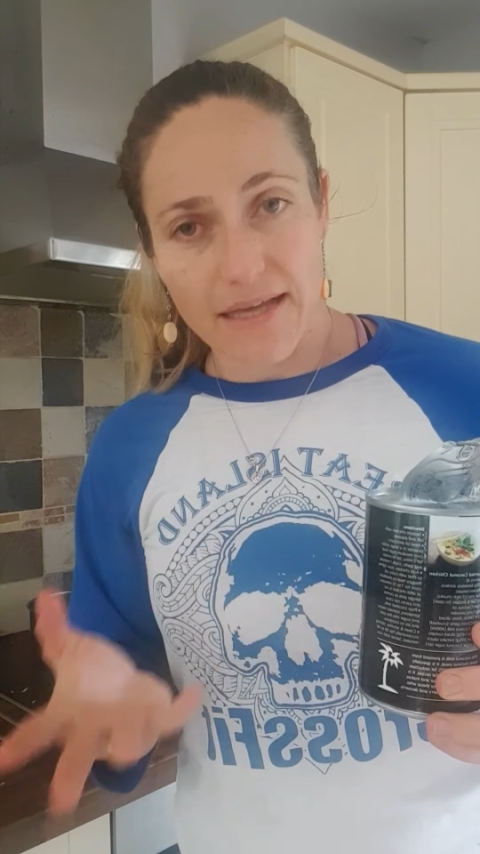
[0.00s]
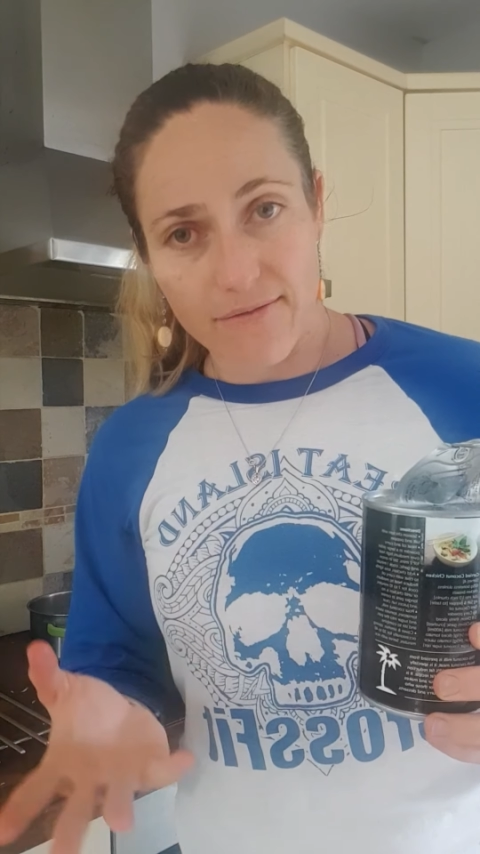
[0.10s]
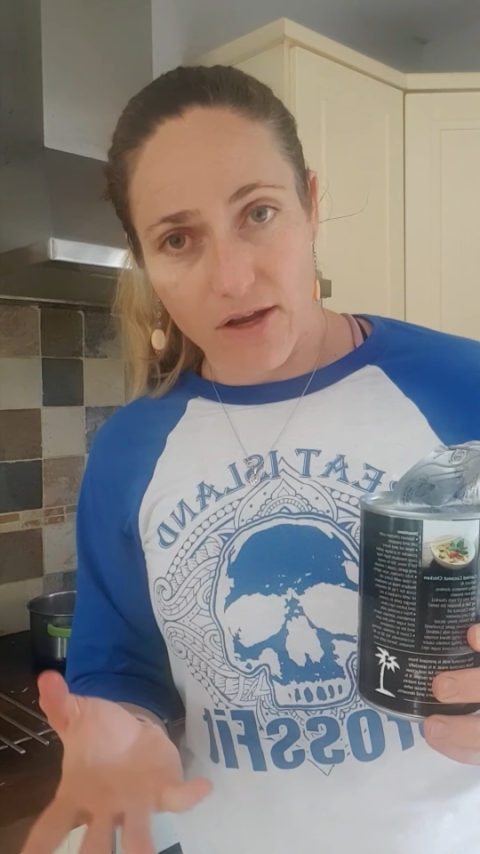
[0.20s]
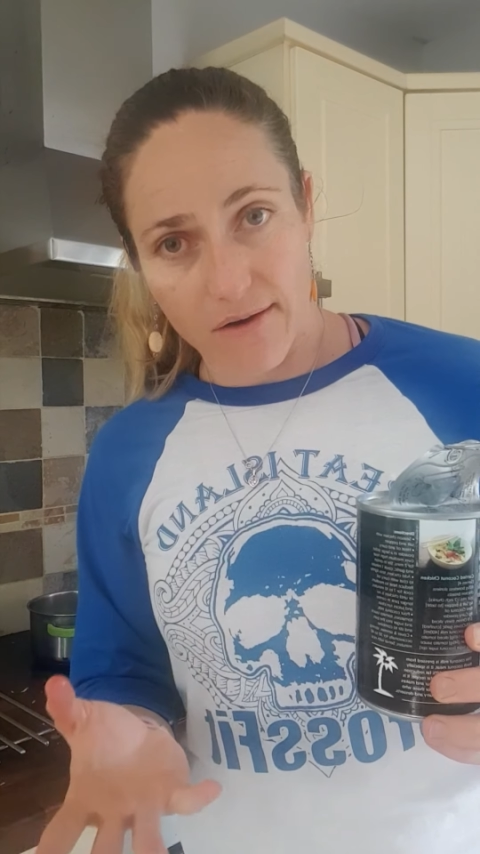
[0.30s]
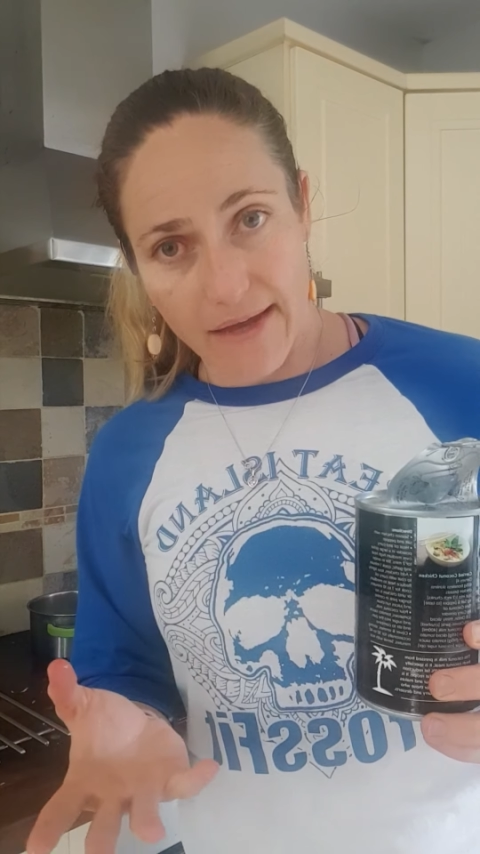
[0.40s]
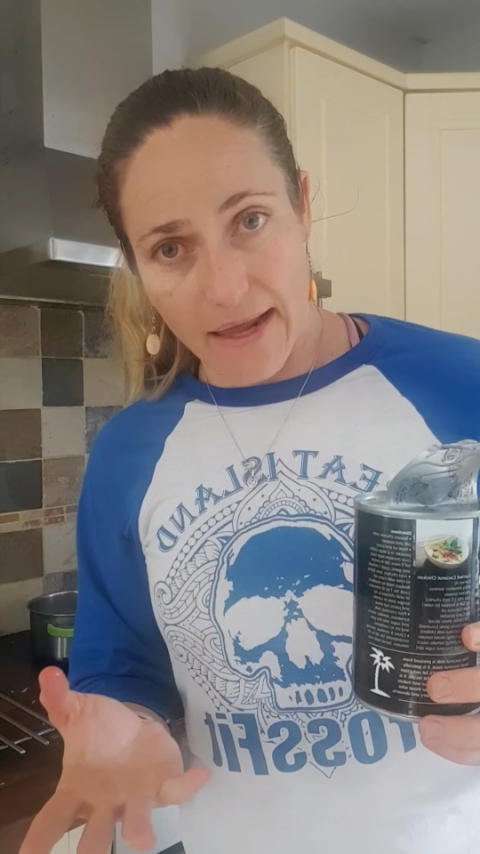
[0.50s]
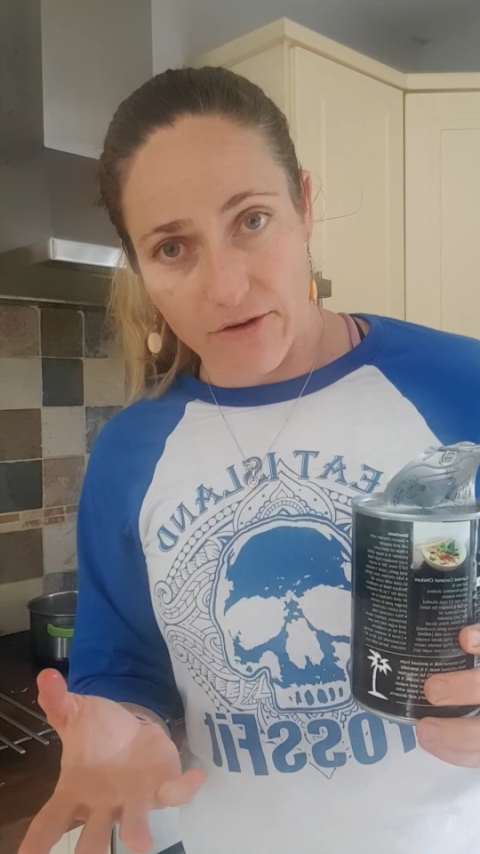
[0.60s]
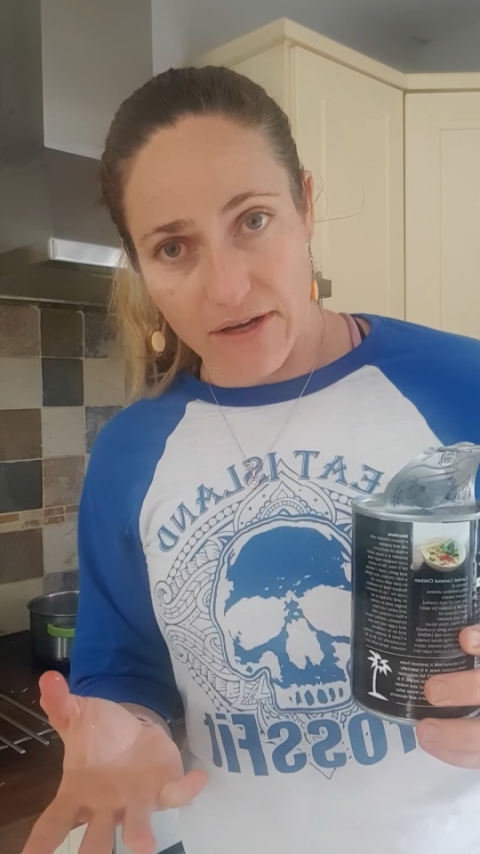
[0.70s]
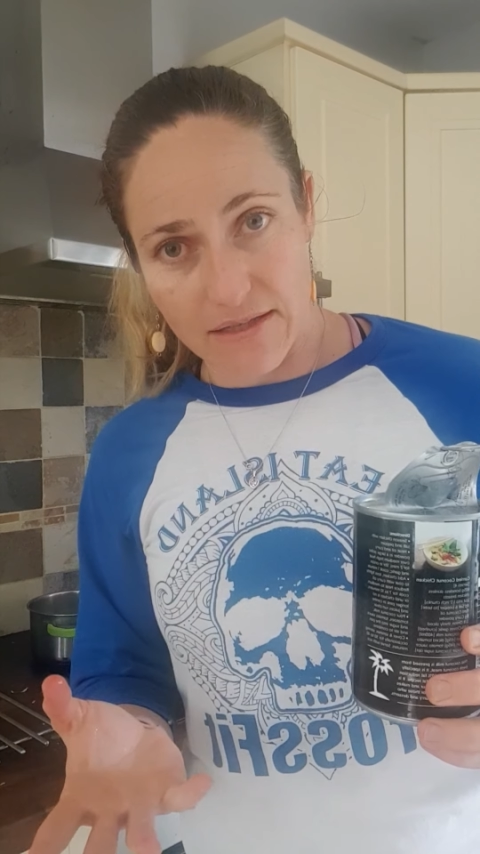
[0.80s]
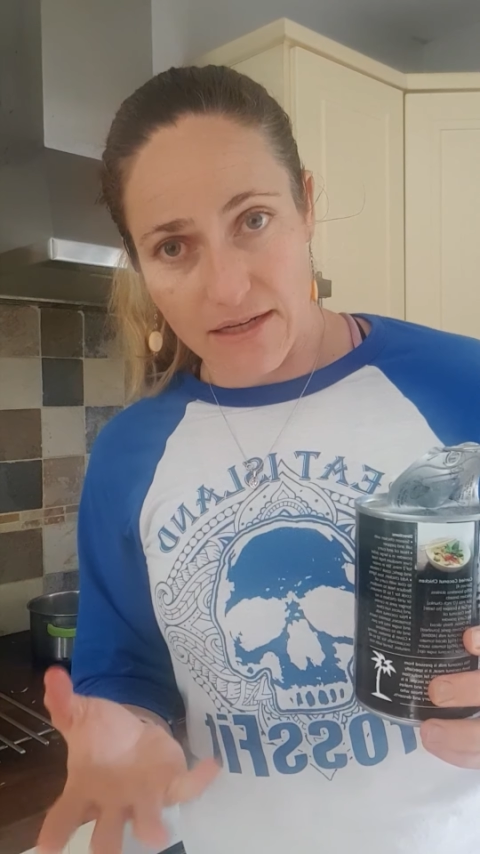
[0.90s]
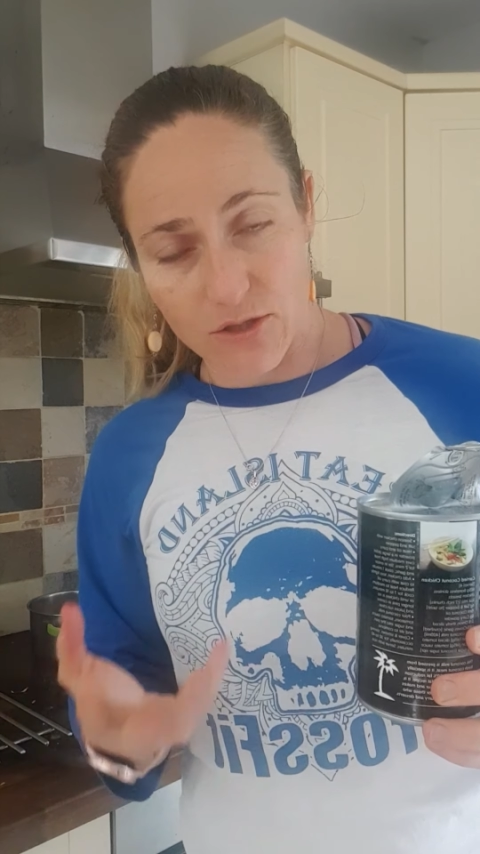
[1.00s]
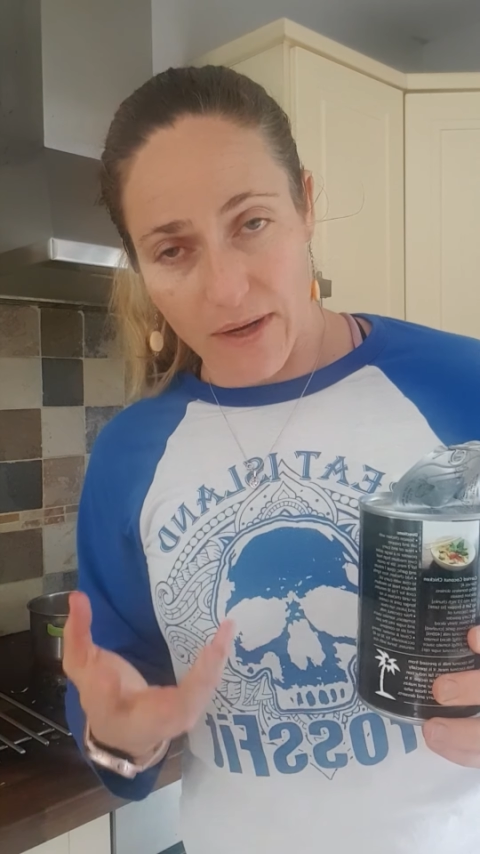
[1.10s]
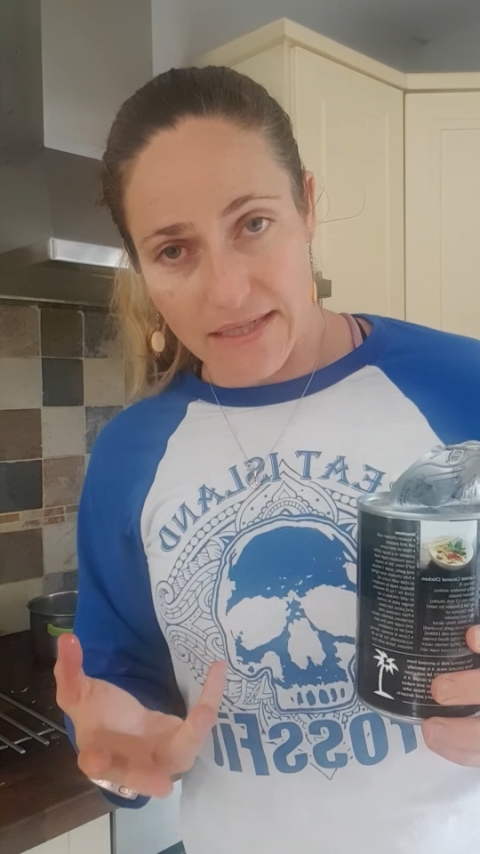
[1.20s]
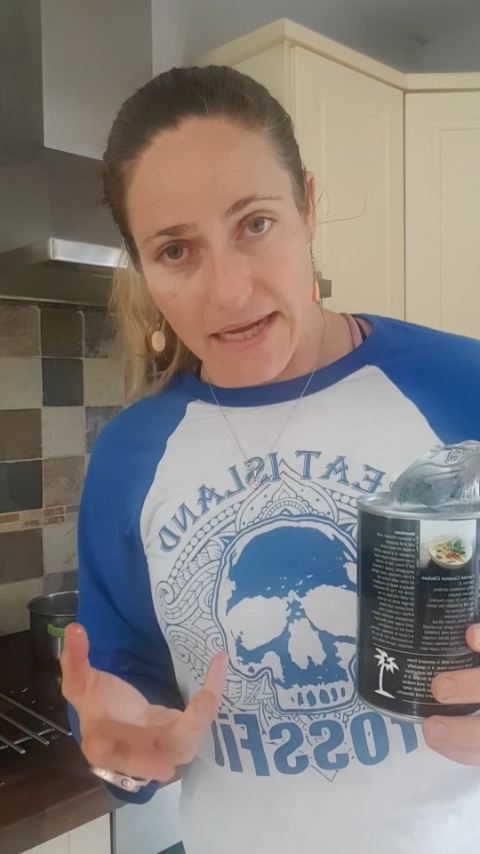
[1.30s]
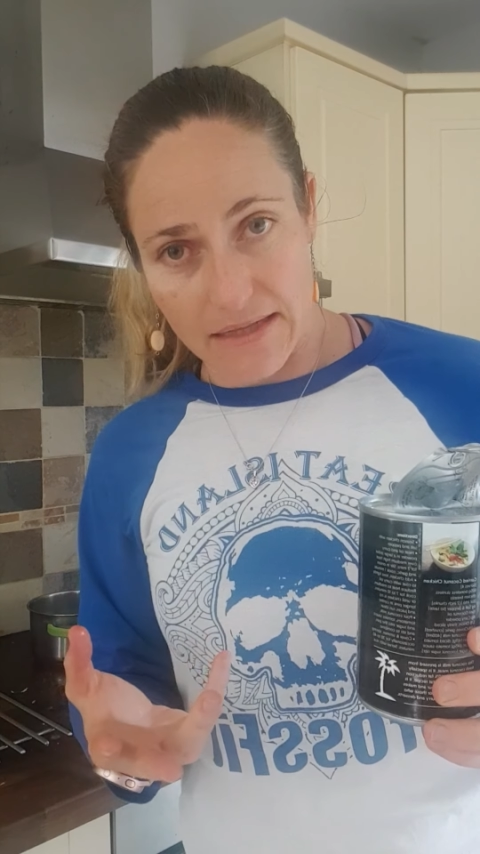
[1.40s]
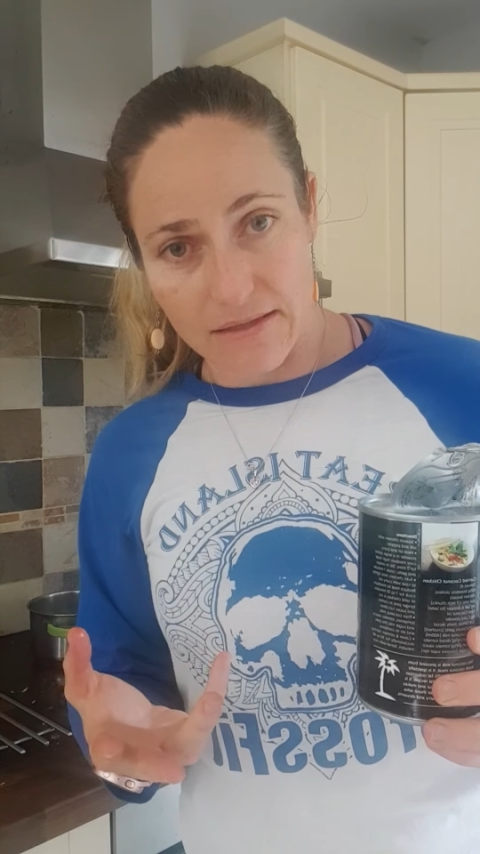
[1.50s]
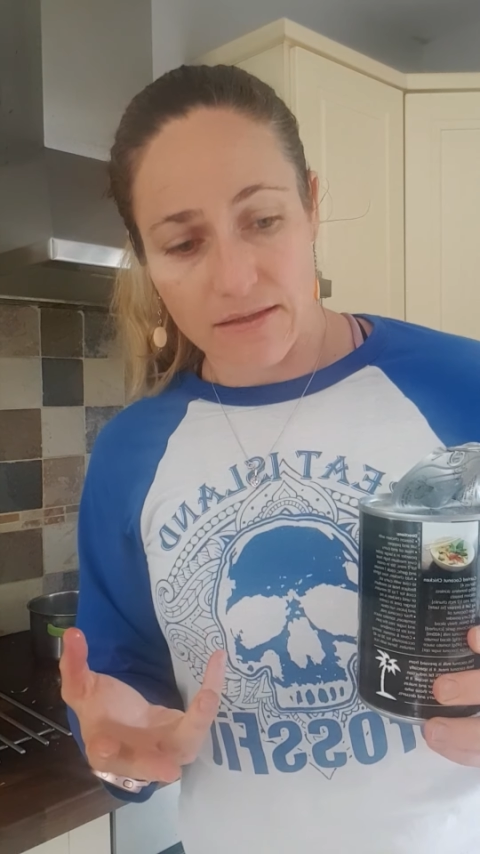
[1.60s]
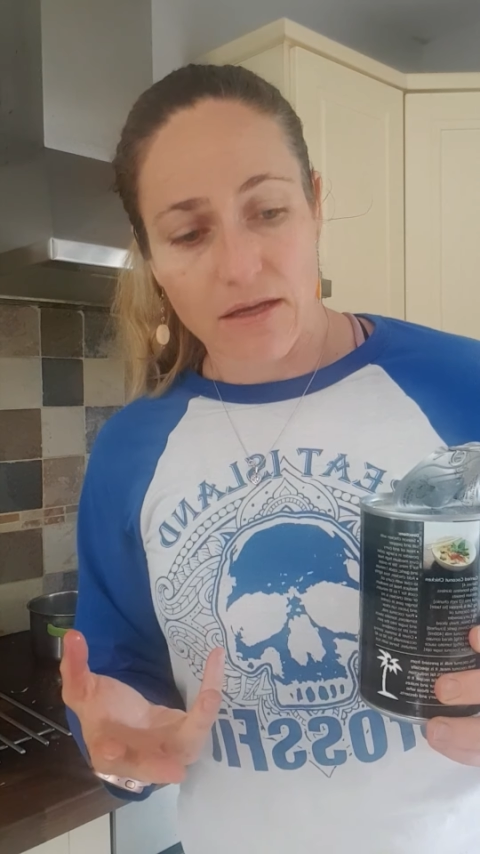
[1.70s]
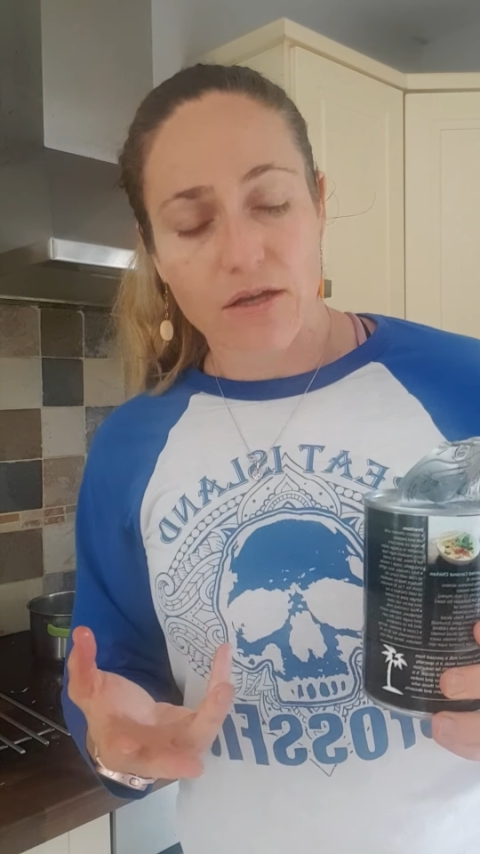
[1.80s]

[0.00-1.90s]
have a lot of calories and it's quite dense.